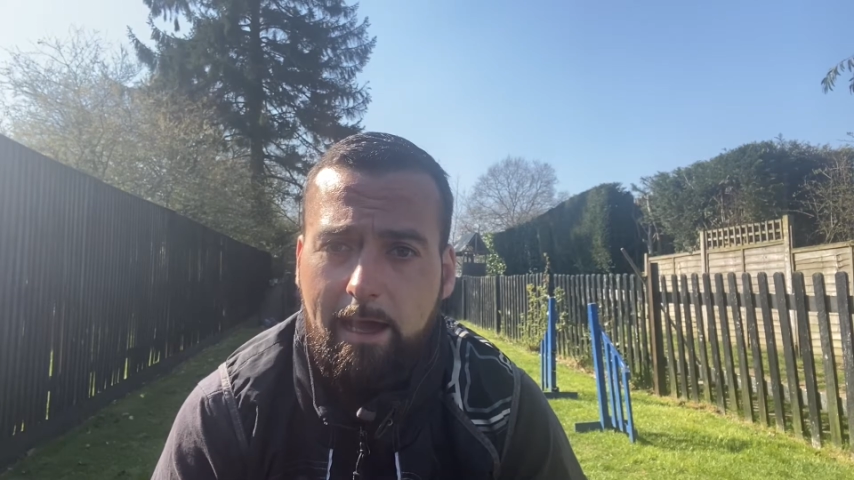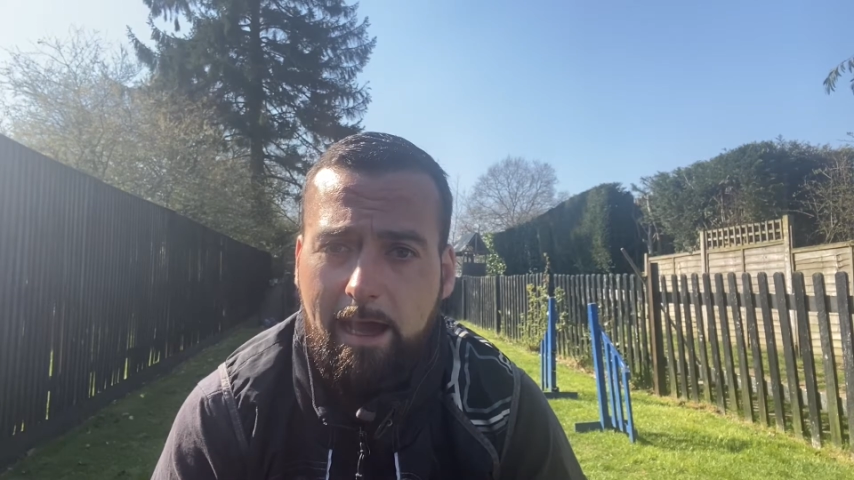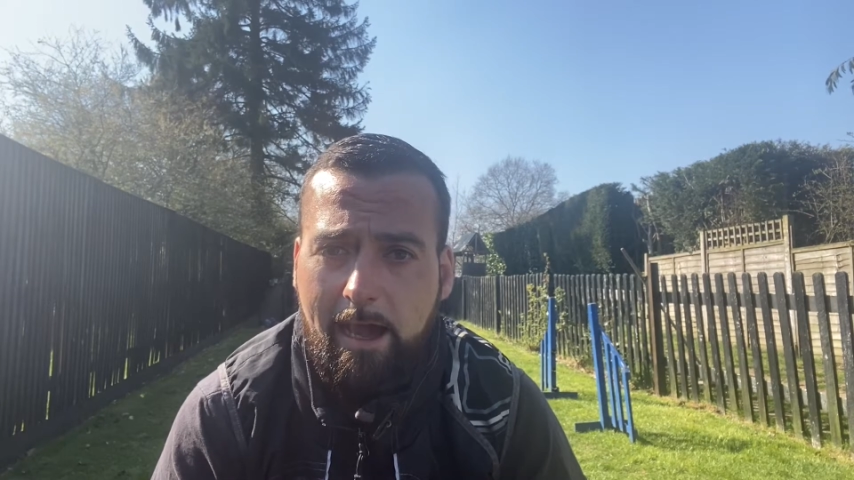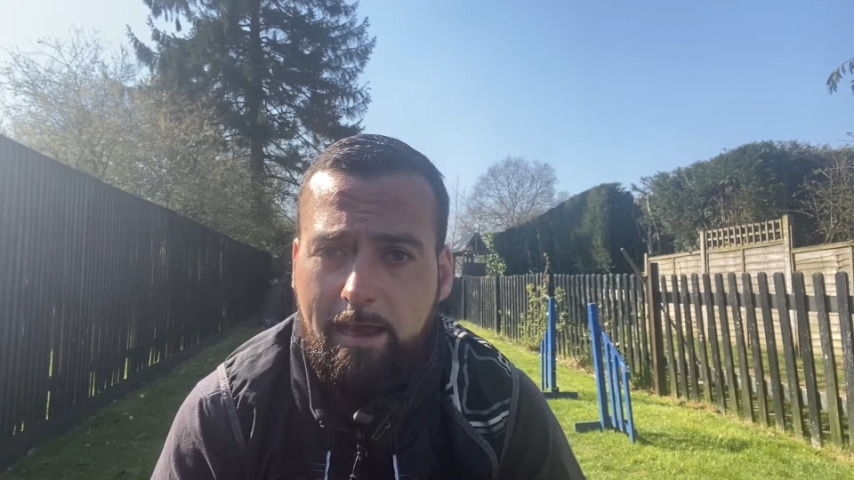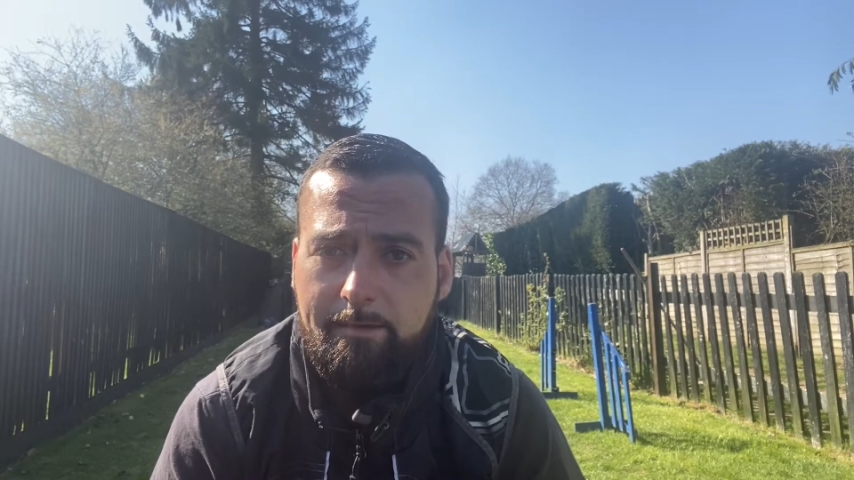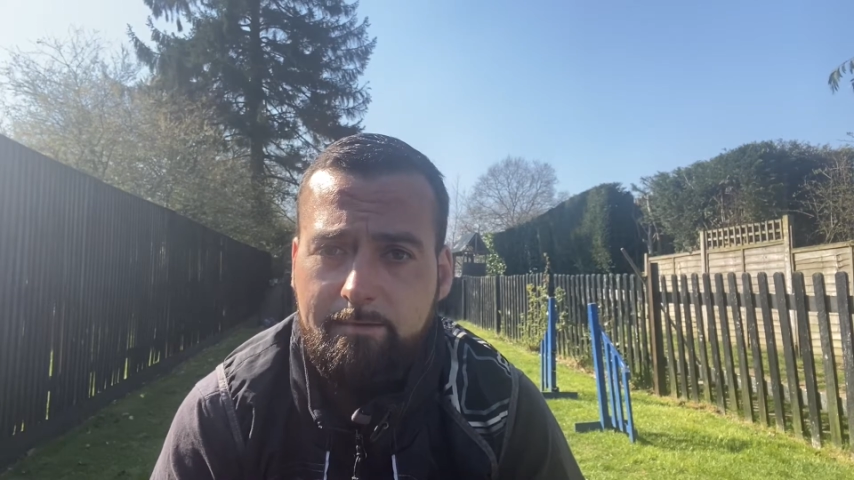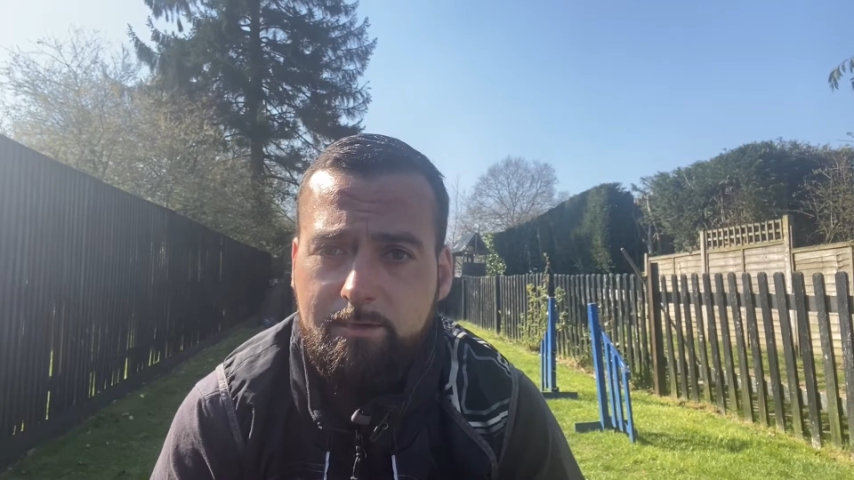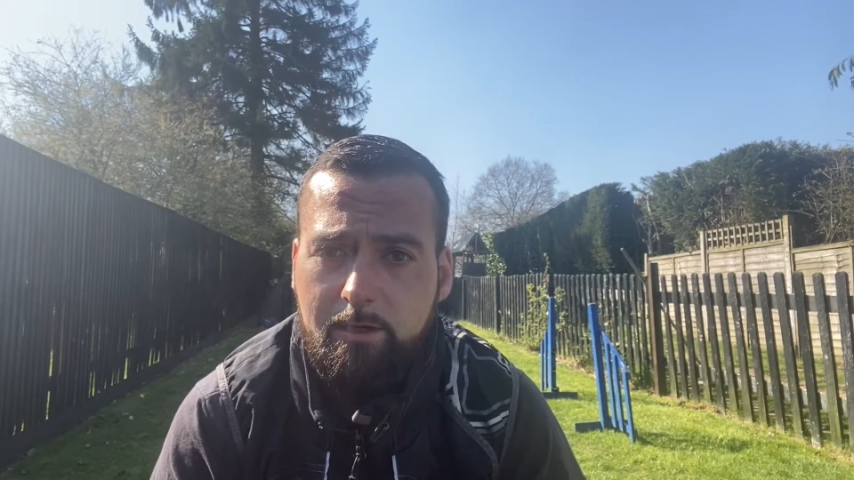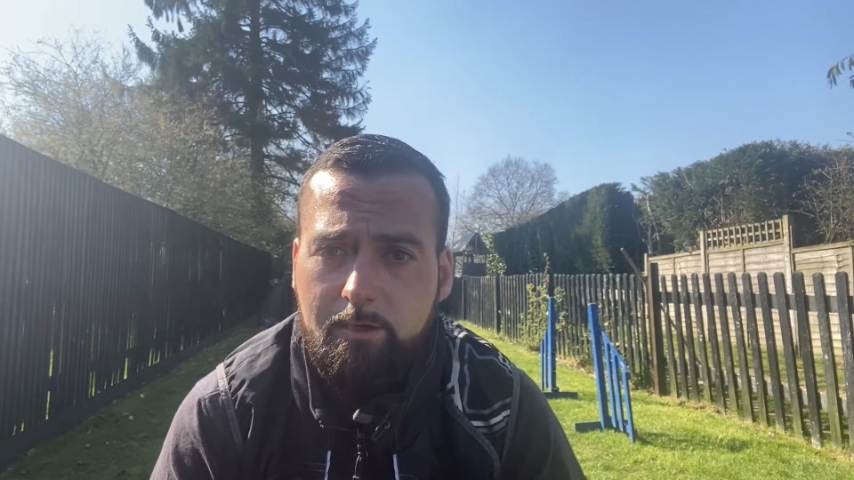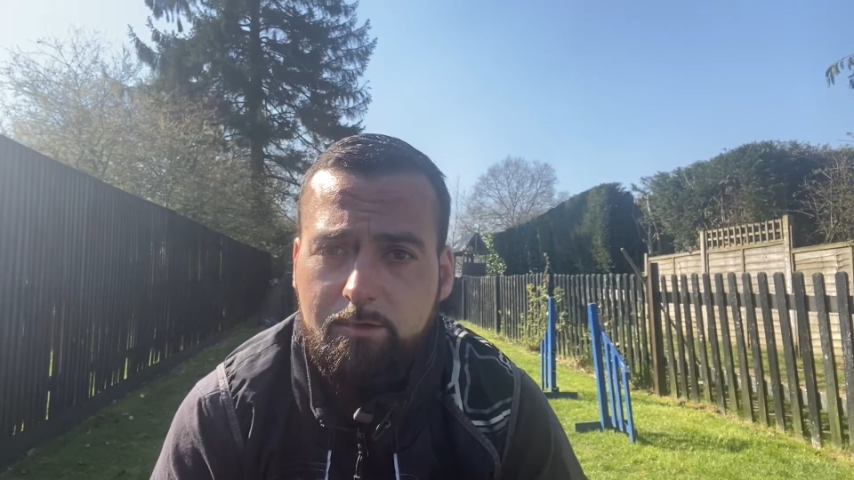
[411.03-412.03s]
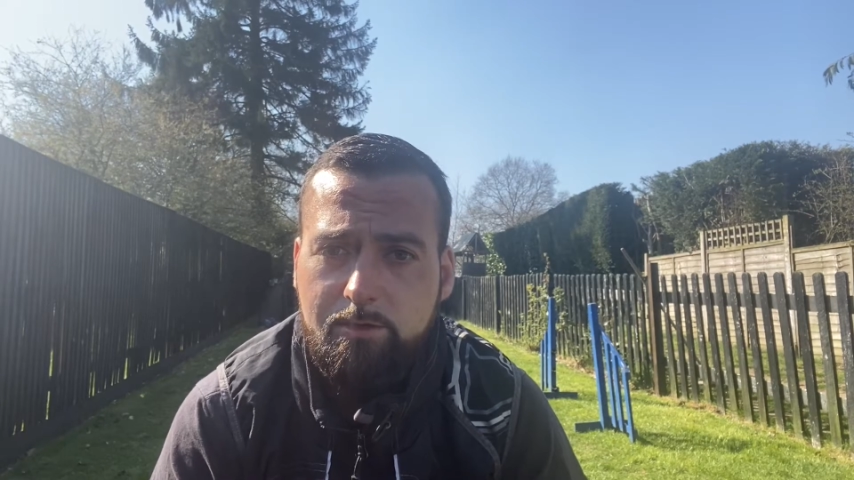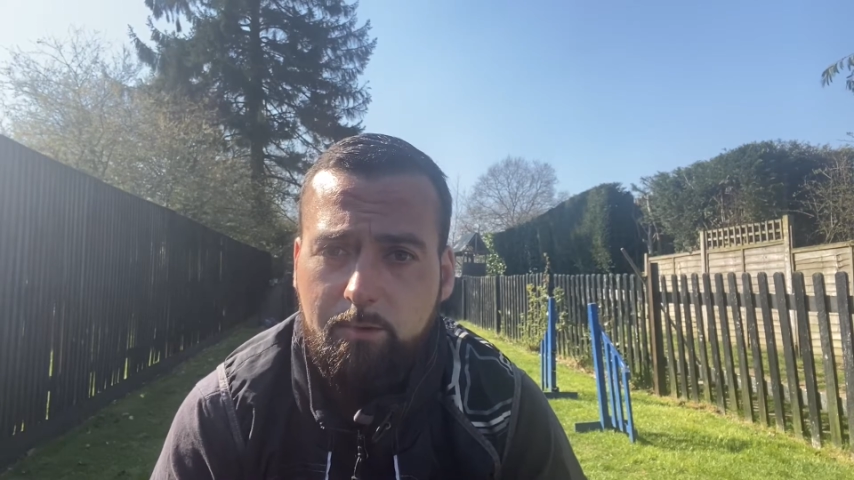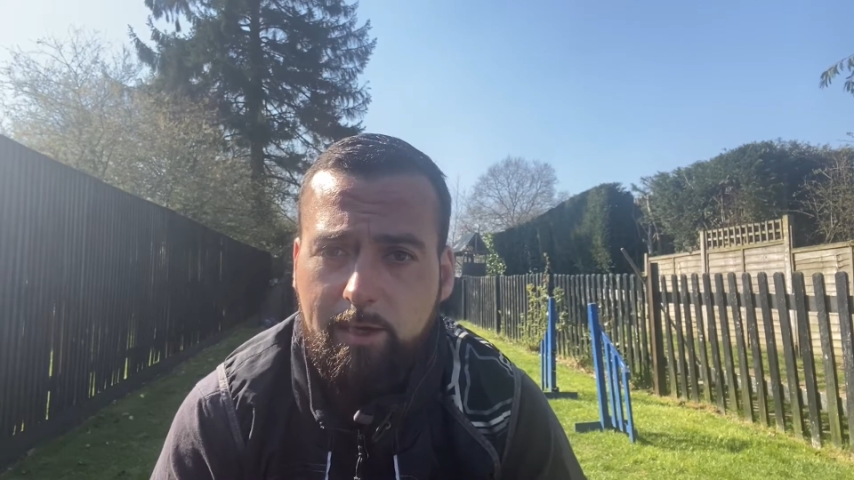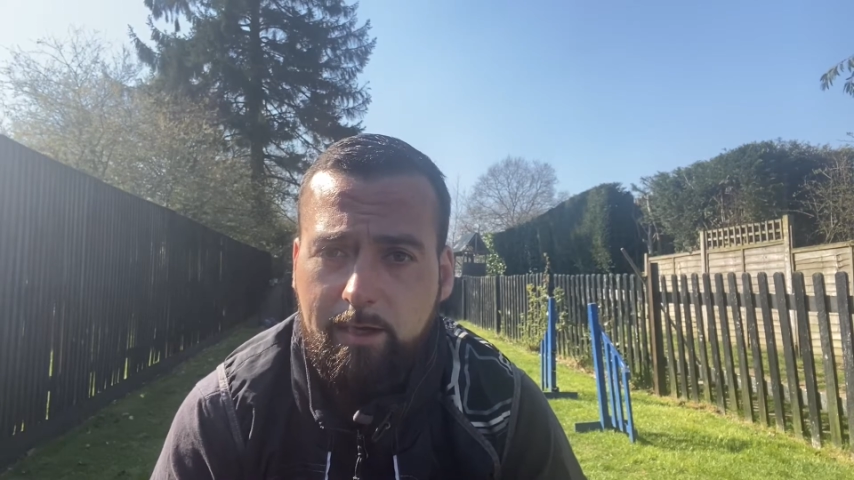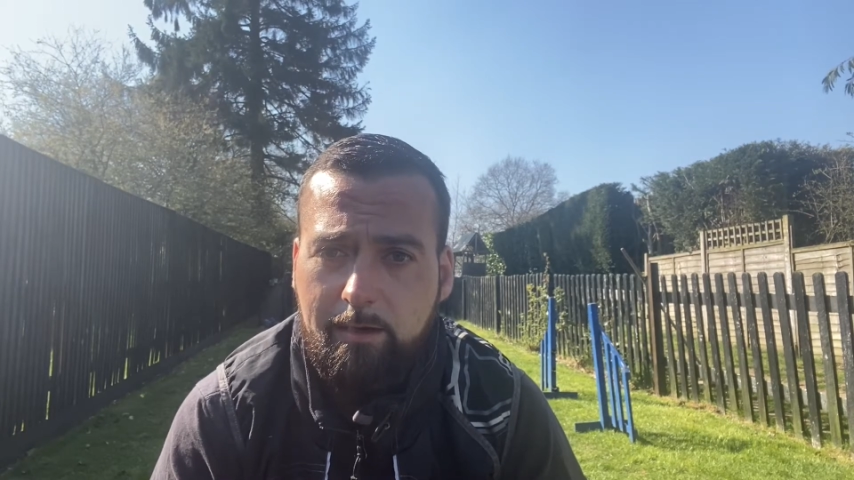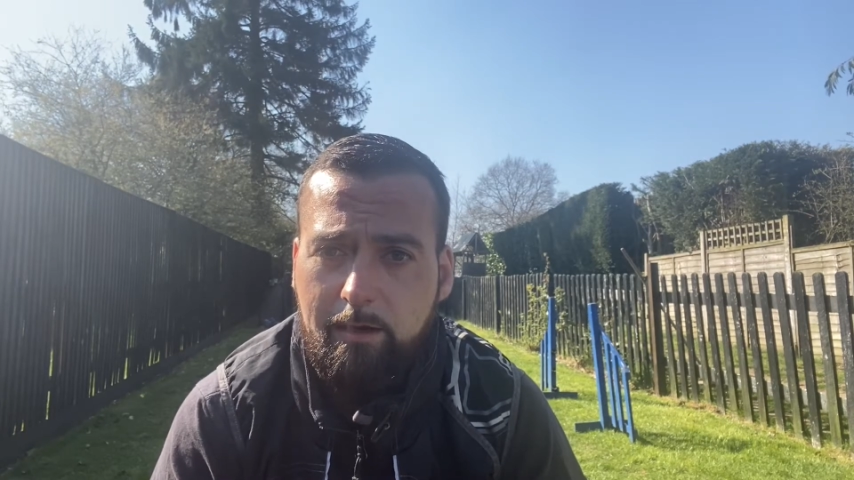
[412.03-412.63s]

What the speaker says: and doing